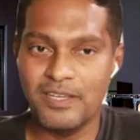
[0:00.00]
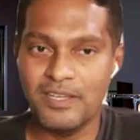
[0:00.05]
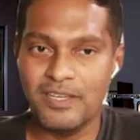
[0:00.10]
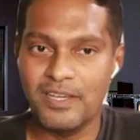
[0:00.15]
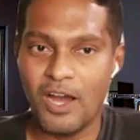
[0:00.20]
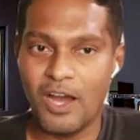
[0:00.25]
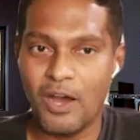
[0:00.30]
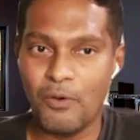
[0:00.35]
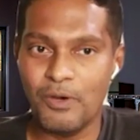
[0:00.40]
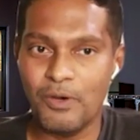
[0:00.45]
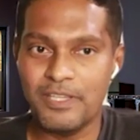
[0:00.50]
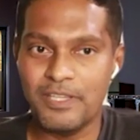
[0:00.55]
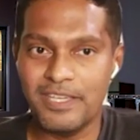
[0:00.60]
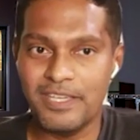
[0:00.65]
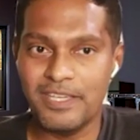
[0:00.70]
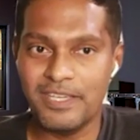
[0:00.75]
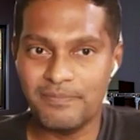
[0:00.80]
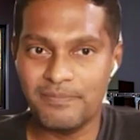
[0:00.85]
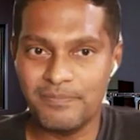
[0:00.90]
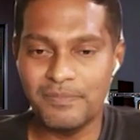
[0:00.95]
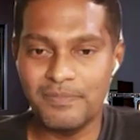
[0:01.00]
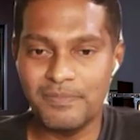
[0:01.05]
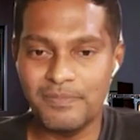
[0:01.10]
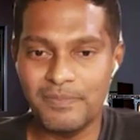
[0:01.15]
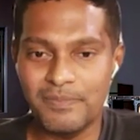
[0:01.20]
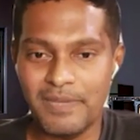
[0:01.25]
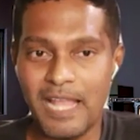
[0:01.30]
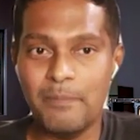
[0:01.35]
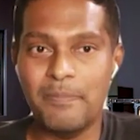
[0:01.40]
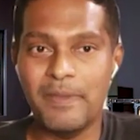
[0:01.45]
How are they
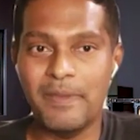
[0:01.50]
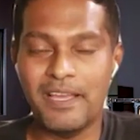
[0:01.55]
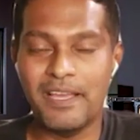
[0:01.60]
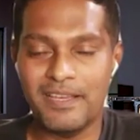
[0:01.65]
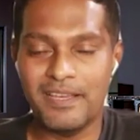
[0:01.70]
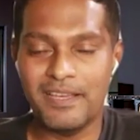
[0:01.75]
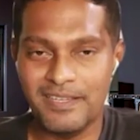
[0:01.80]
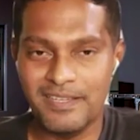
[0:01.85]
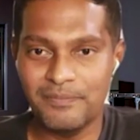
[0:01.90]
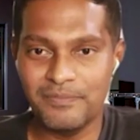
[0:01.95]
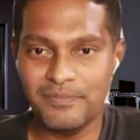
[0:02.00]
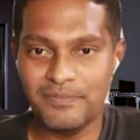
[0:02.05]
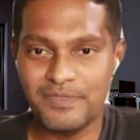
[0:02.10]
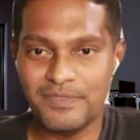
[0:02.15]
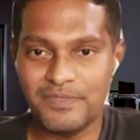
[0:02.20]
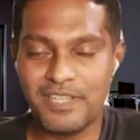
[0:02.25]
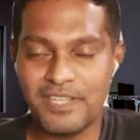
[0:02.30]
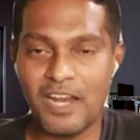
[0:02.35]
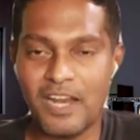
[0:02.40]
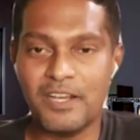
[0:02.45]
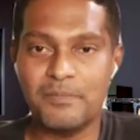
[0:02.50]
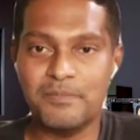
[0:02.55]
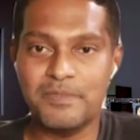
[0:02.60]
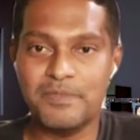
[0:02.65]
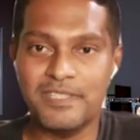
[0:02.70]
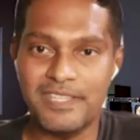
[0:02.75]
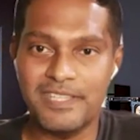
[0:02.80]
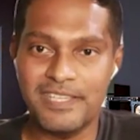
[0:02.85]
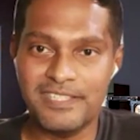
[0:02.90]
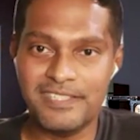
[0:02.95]
helping startups in
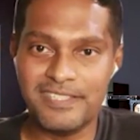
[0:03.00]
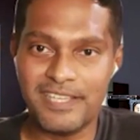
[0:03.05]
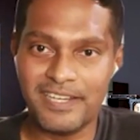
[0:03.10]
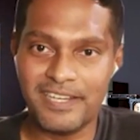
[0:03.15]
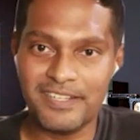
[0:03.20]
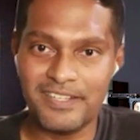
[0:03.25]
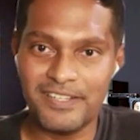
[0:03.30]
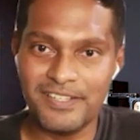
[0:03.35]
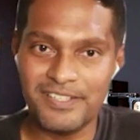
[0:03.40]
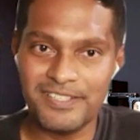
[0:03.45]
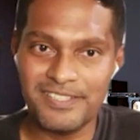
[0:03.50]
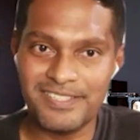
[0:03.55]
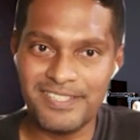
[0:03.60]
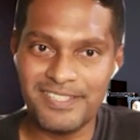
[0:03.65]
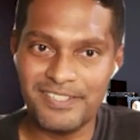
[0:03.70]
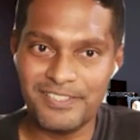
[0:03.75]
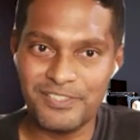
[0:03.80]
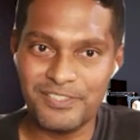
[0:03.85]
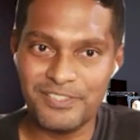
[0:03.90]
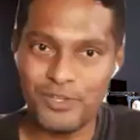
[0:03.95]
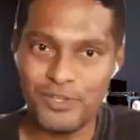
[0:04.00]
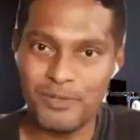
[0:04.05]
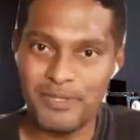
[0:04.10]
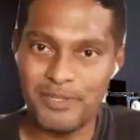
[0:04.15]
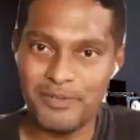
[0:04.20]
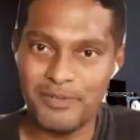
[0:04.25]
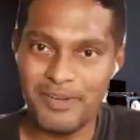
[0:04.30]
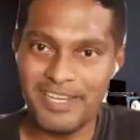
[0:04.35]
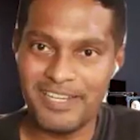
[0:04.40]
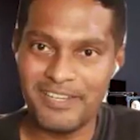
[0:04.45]
these sectors? So it'll be
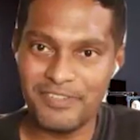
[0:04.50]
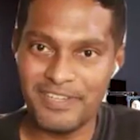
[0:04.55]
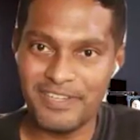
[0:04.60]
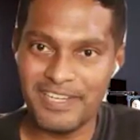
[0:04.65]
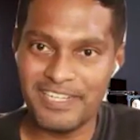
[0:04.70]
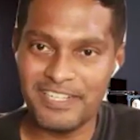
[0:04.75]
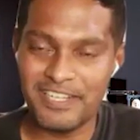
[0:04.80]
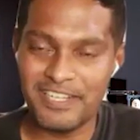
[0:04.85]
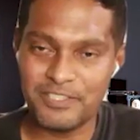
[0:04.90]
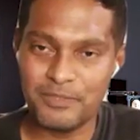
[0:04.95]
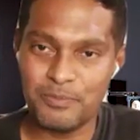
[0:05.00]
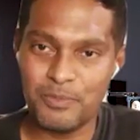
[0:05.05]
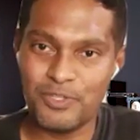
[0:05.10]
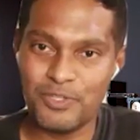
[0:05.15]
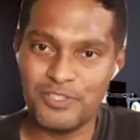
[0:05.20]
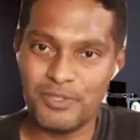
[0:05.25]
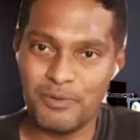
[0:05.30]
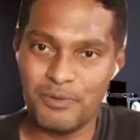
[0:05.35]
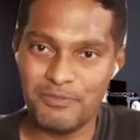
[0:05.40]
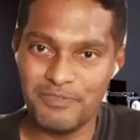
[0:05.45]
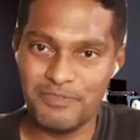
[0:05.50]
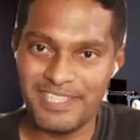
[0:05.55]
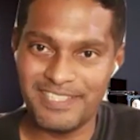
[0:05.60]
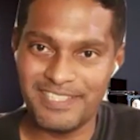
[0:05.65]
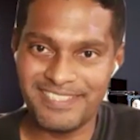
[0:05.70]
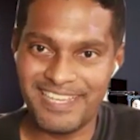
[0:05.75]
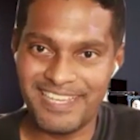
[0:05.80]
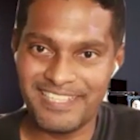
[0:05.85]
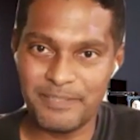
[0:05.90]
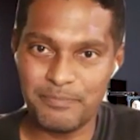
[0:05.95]
great if you can touch upon some of these
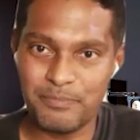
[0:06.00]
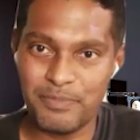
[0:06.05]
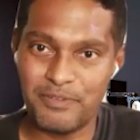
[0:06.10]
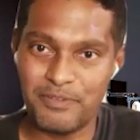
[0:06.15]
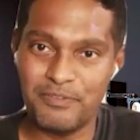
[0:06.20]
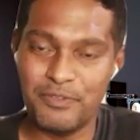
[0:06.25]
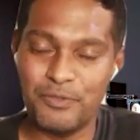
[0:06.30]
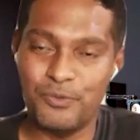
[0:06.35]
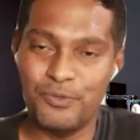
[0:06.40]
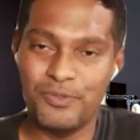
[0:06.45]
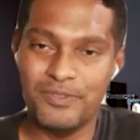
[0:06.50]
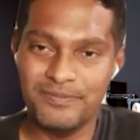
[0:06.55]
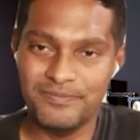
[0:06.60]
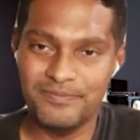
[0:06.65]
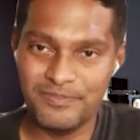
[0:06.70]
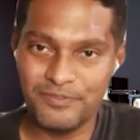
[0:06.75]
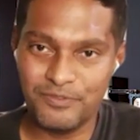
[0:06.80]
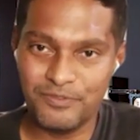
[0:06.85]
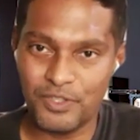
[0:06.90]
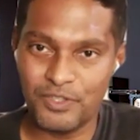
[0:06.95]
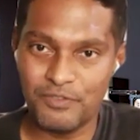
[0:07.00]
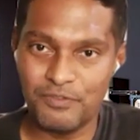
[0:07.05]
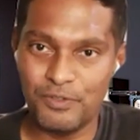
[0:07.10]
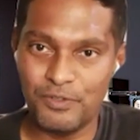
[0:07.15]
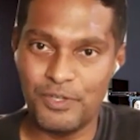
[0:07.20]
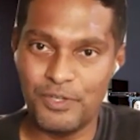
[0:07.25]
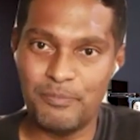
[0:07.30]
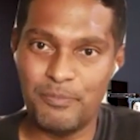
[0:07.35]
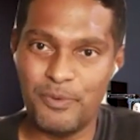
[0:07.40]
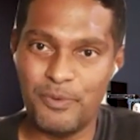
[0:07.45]
as a preview for the full
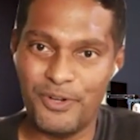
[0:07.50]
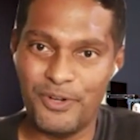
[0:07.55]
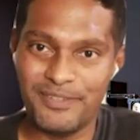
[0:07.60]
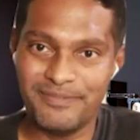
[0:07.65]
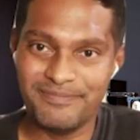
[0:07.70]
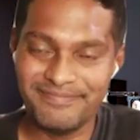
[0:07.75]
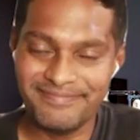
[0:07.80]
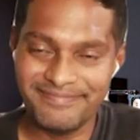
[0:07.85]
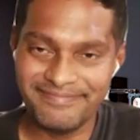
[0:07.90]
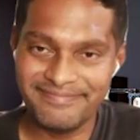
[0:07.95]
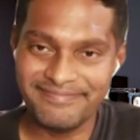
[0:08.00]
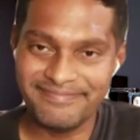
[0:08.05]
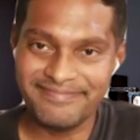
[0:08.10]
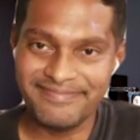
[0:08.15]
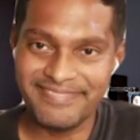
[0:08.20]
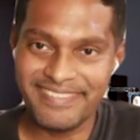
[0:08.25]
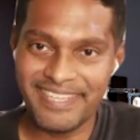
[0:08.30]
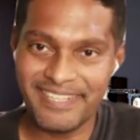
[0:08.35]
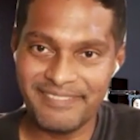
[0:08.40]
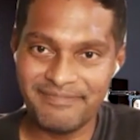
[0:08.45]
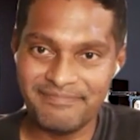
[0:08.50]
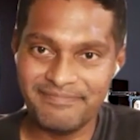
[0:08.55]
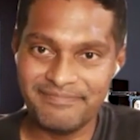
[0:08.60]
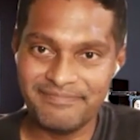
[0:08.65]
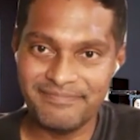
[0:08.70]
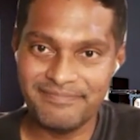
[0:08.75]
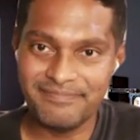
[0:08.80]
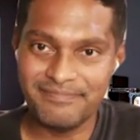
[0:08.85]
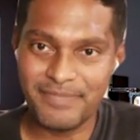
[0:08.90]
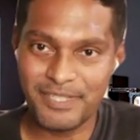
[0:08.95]
report.
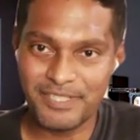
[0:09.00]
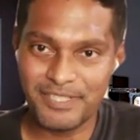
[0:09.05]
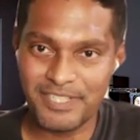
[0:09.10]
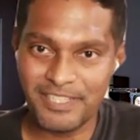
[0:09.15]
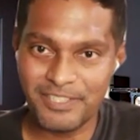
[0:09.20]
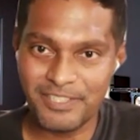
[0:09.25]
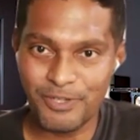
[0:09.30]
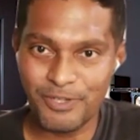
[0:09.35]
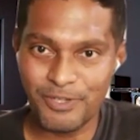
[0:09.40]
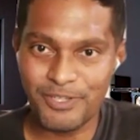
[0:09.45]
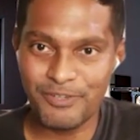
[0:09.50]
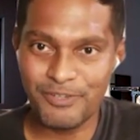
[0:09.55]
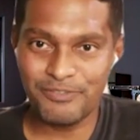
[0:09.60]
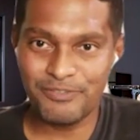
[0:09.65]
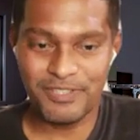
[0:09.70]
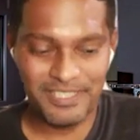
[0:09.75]
Prashanth, you want to go first?